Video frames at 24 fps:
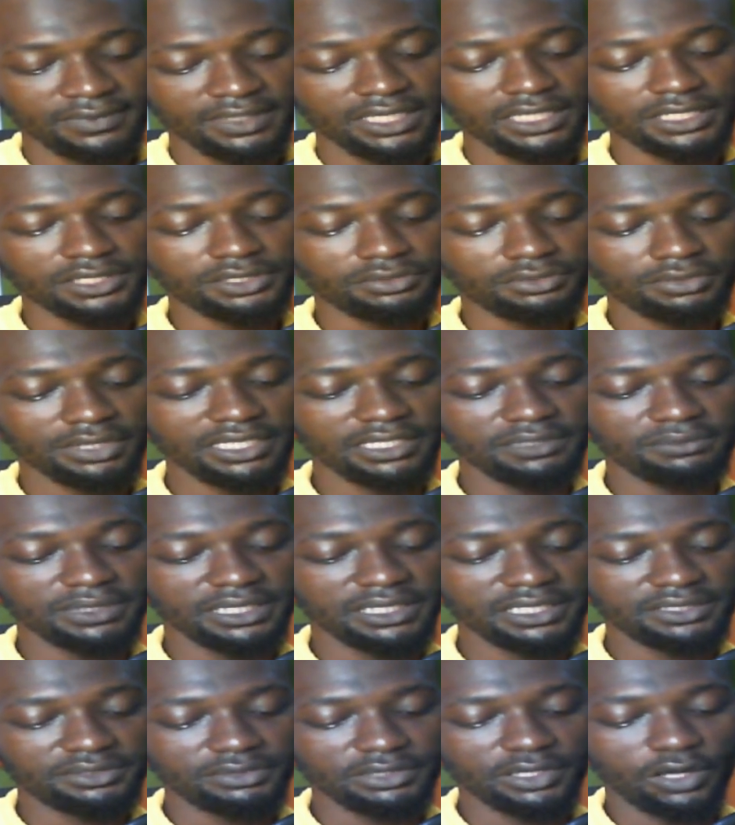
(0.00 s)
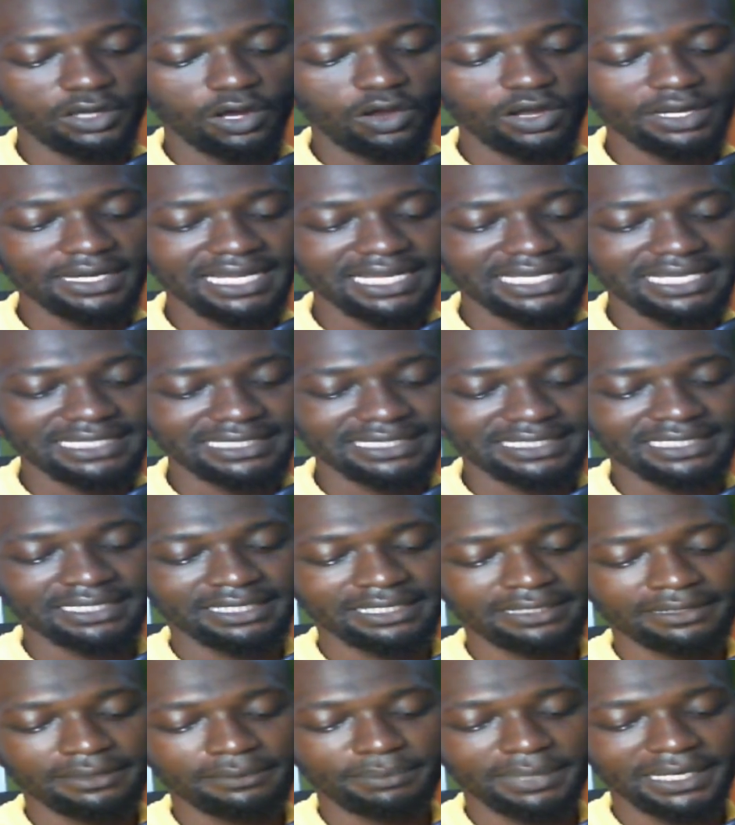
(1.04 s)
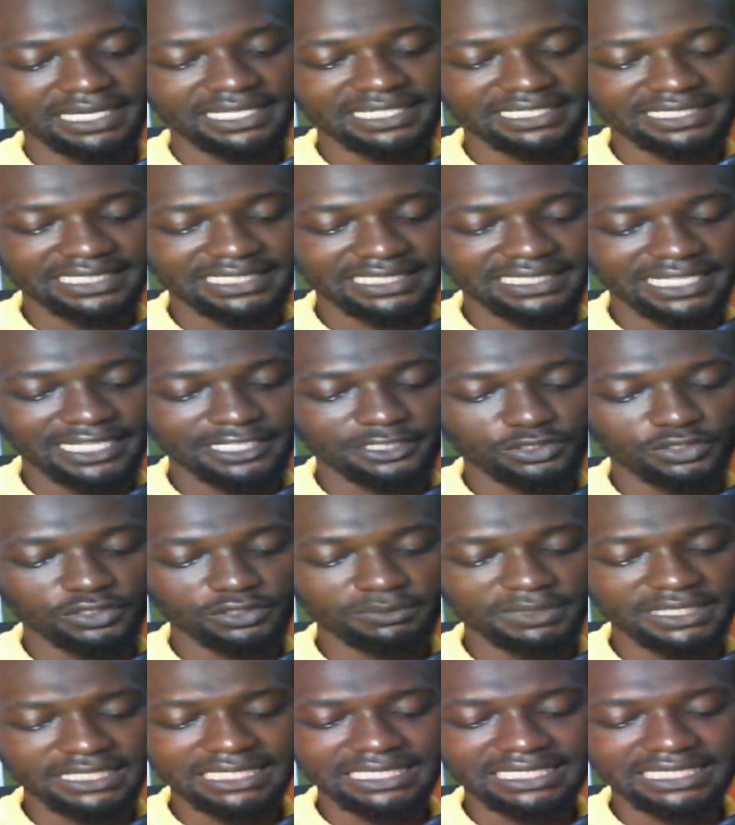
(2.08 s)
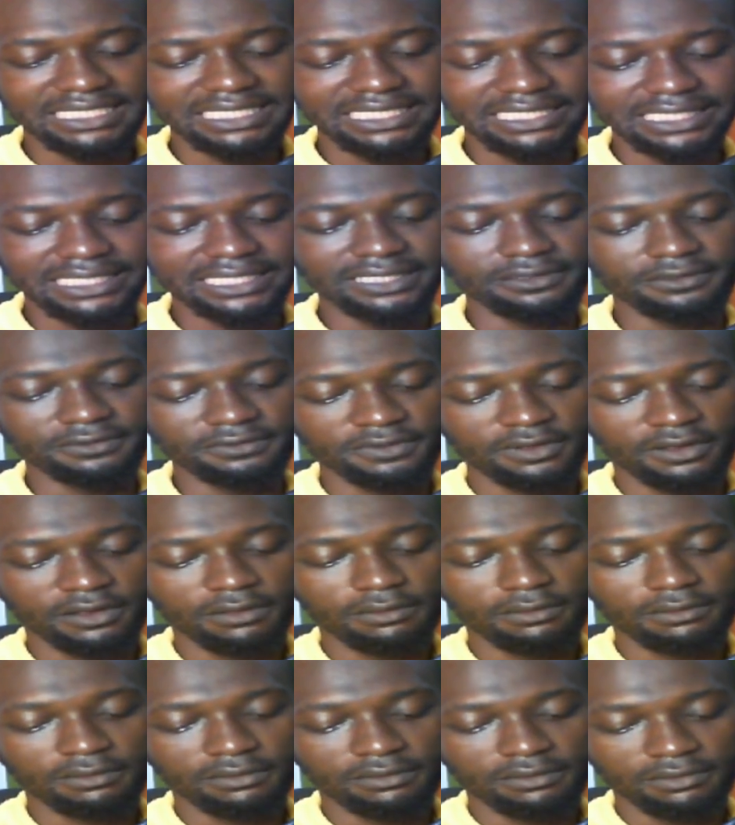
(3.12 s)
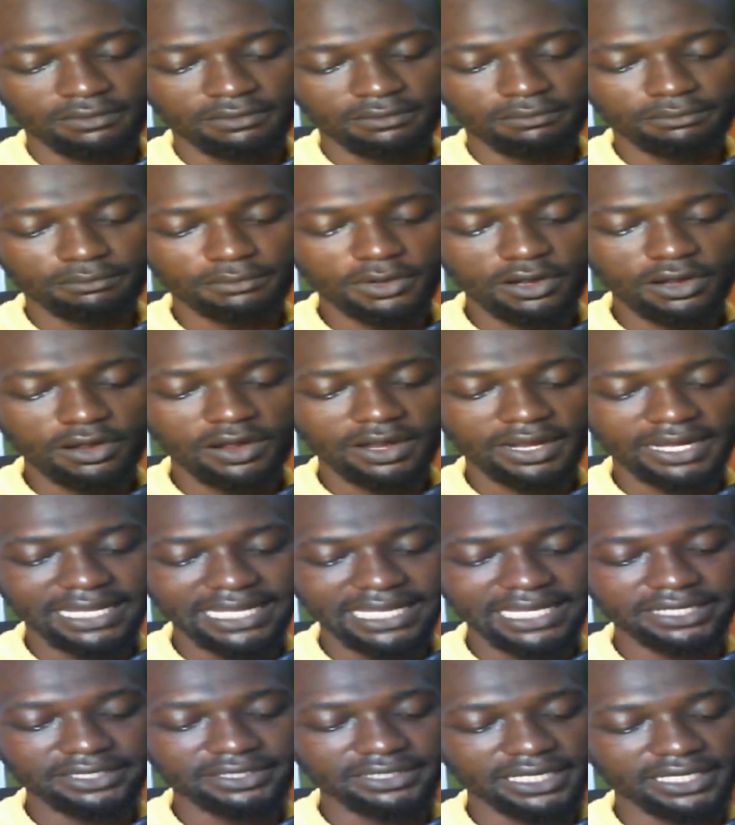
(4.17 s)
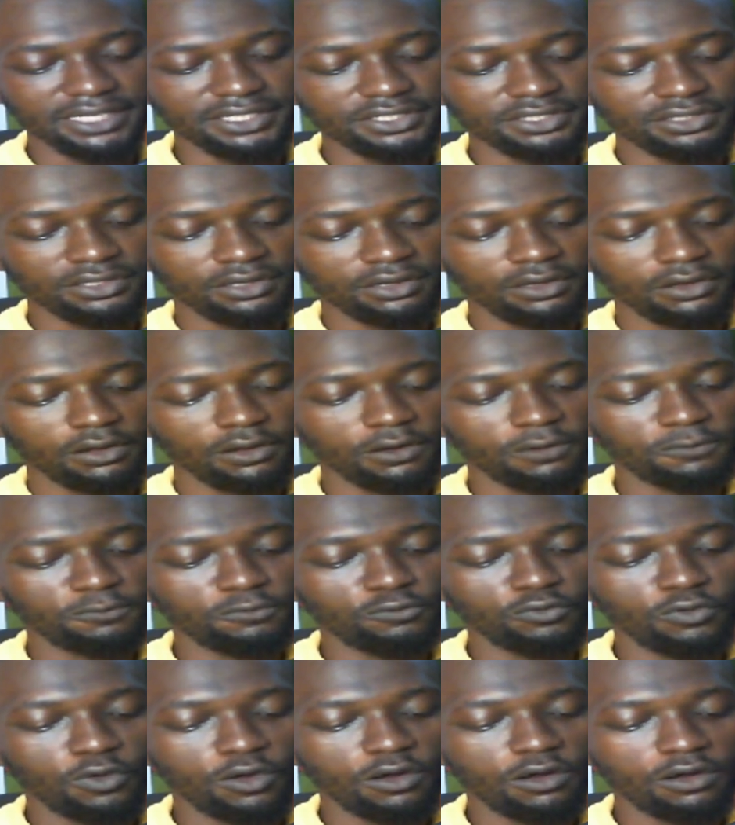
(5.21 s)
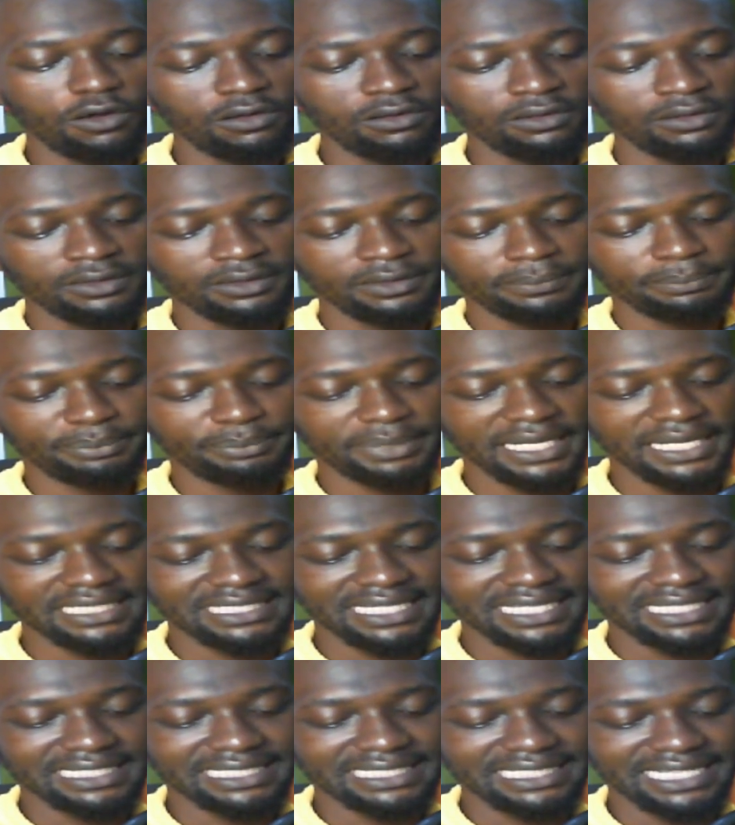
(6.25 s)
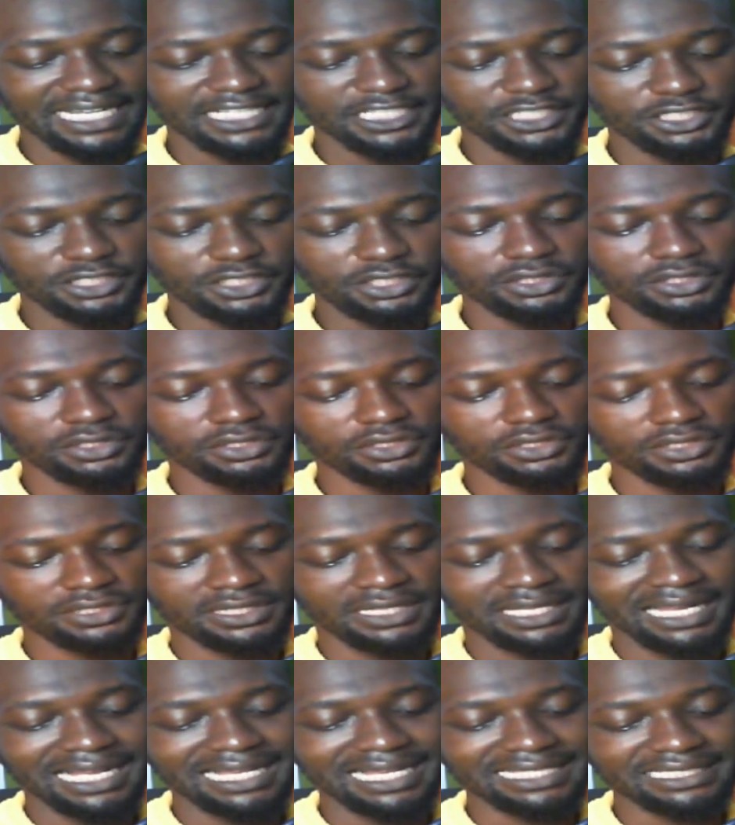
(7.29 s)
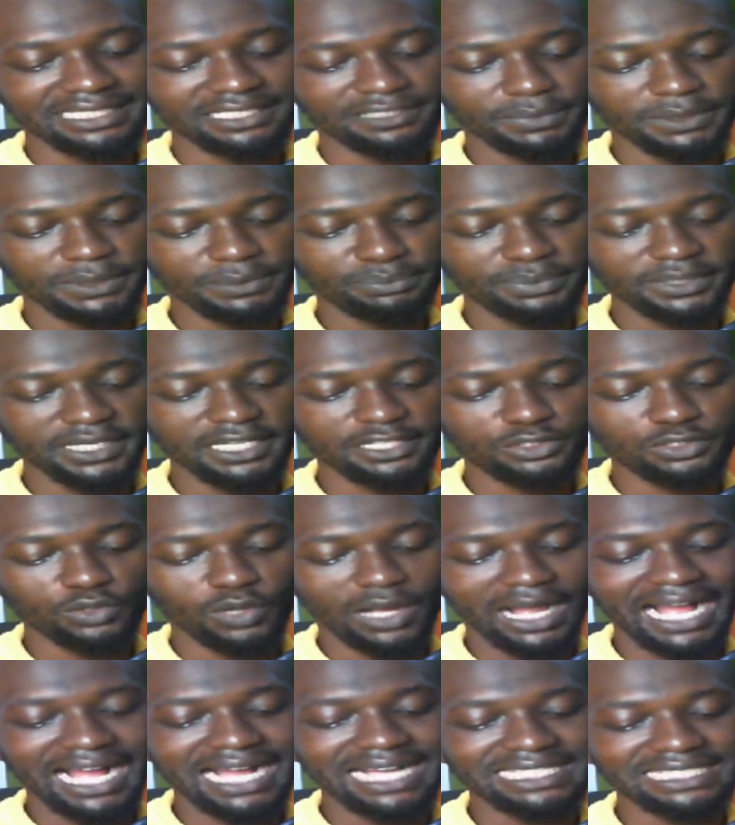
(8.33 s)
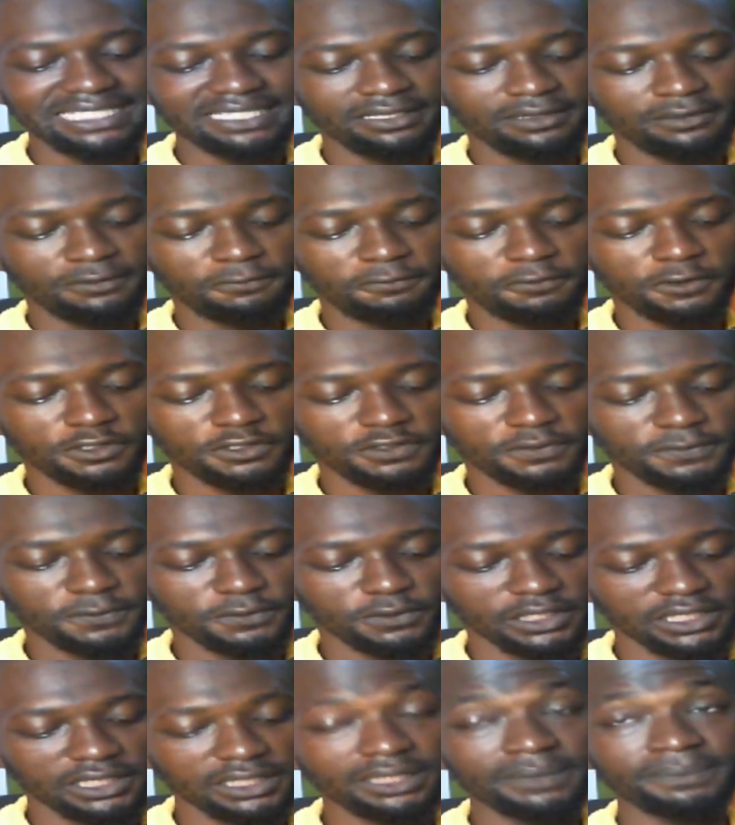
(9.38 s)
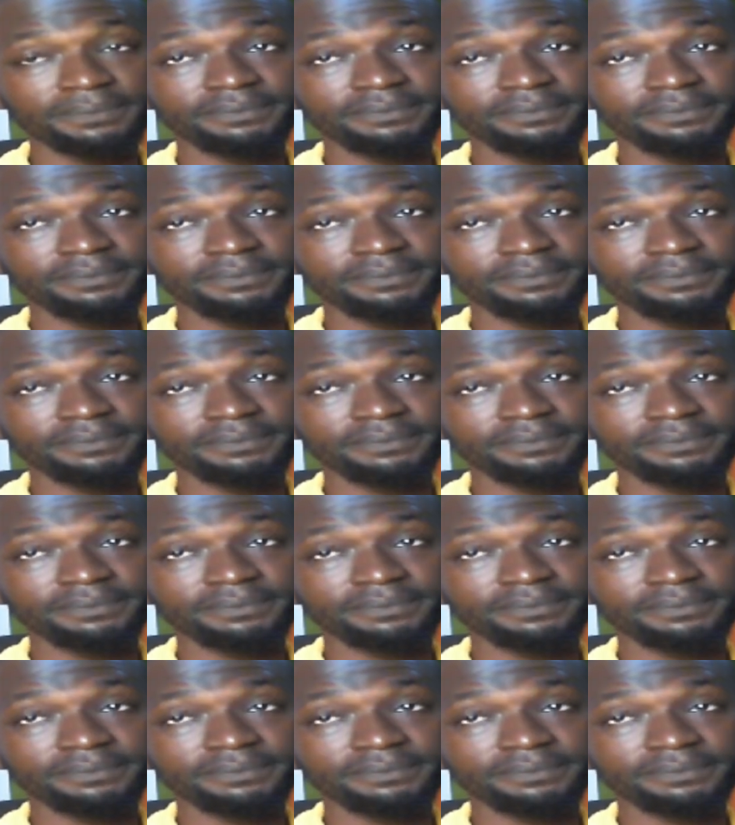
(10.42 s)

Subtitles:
Israeli military orders Palestinians to immediately leave more areas of war-battered Khan Yunus as it prepared to act forcefully.